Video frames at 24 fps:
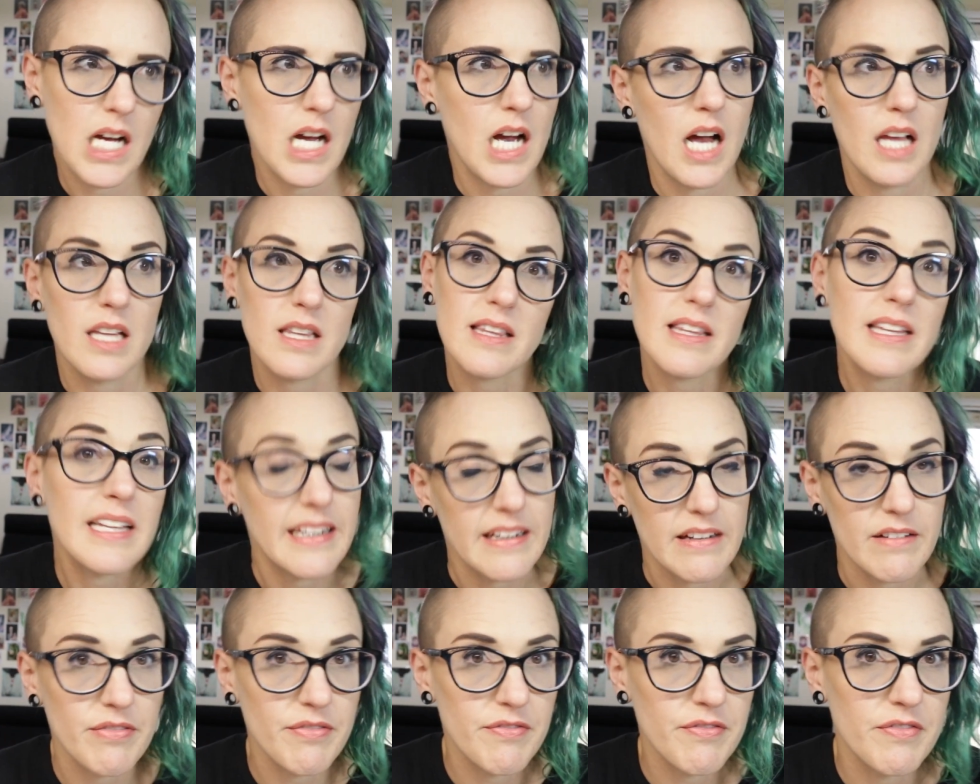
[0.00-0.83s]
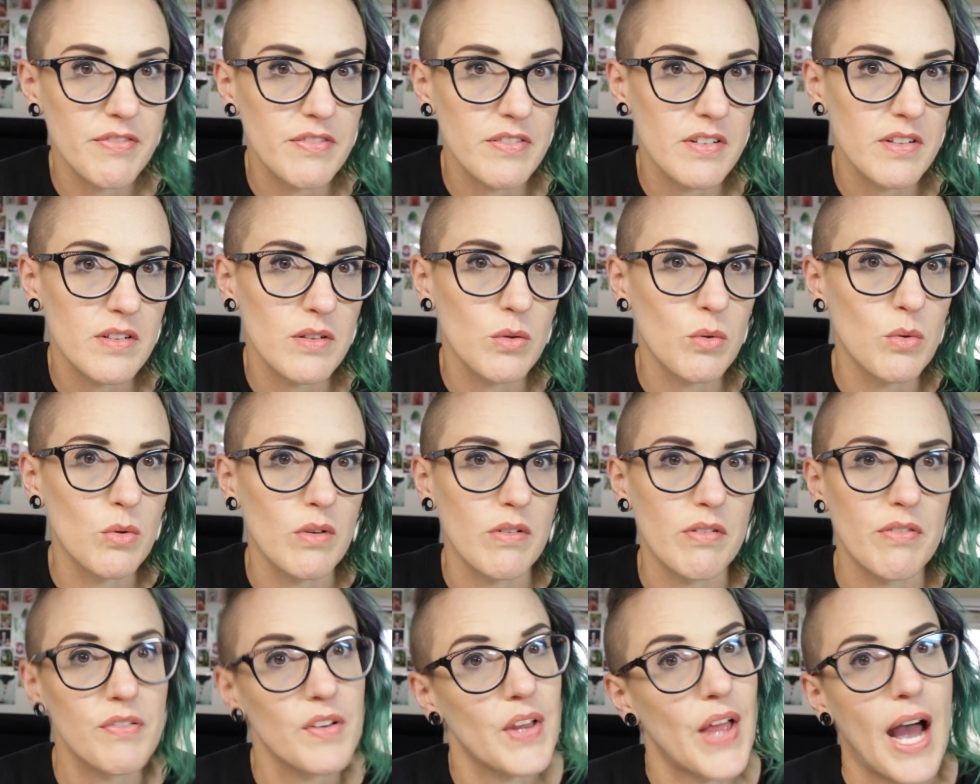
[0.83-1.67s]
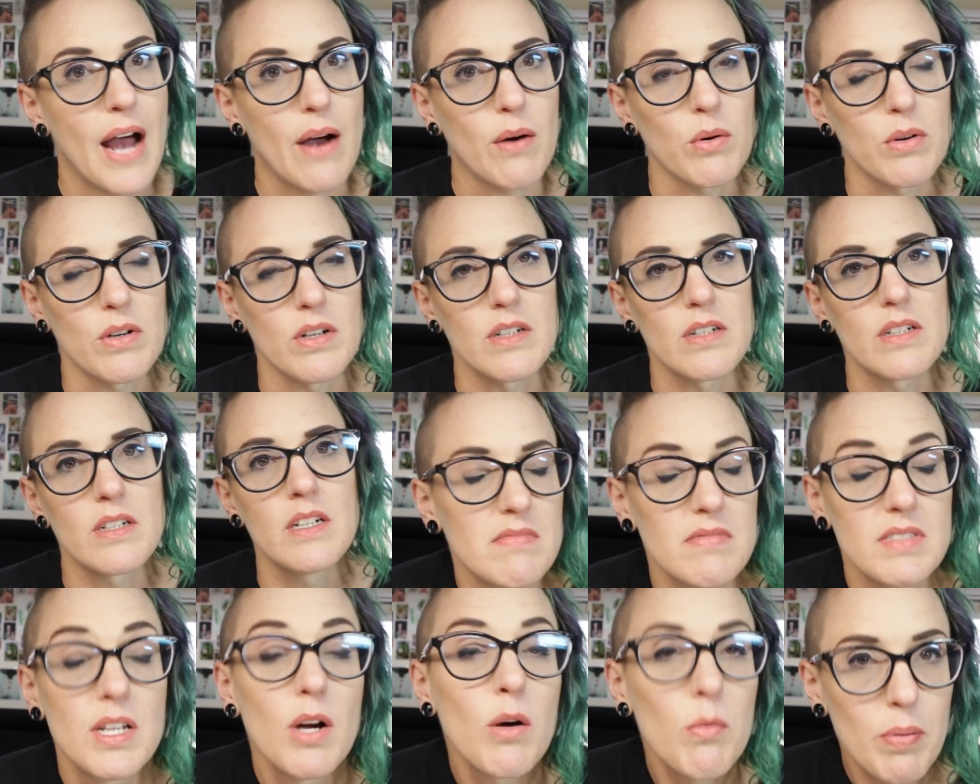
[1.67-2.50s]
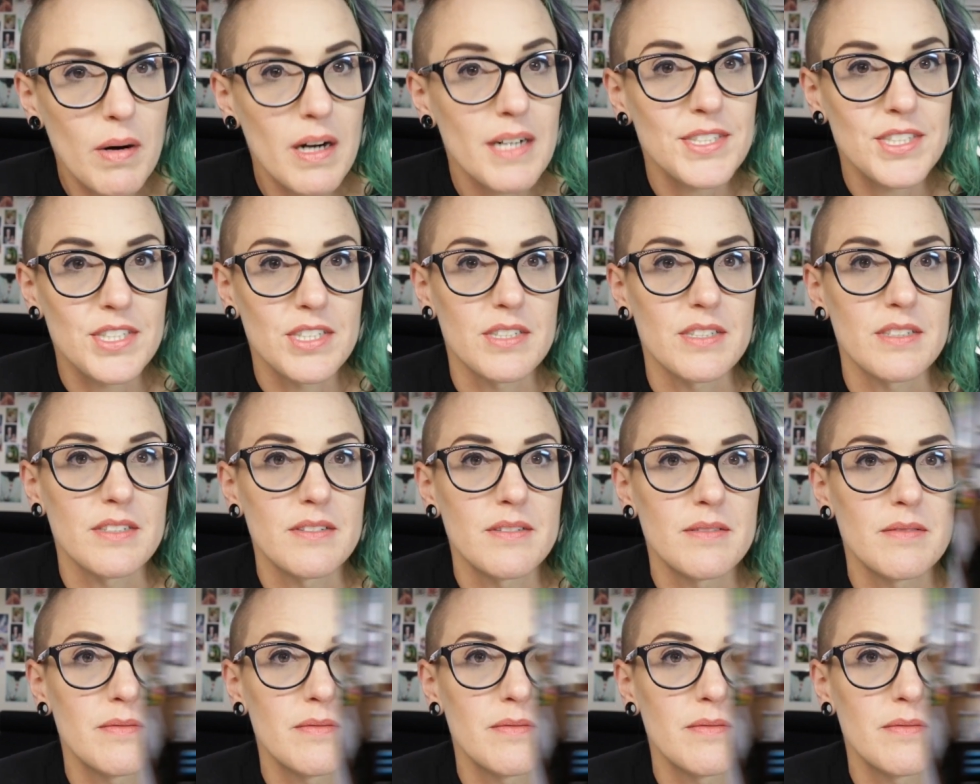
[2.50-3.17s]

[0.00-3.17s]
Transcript: a leaf or flower. No pressure.